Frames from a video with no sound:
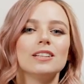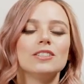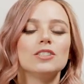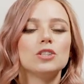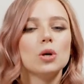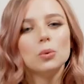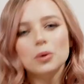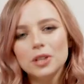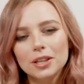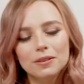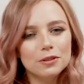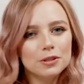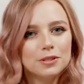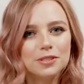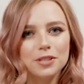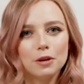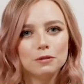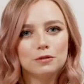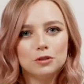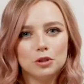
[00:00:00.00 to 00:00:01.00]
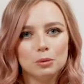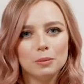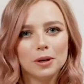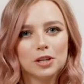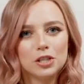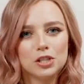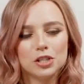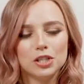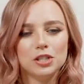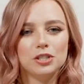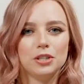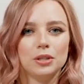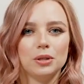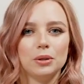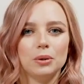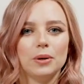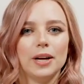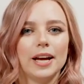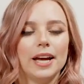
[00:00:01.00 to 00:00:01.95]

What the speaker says: don't give yourself too much to do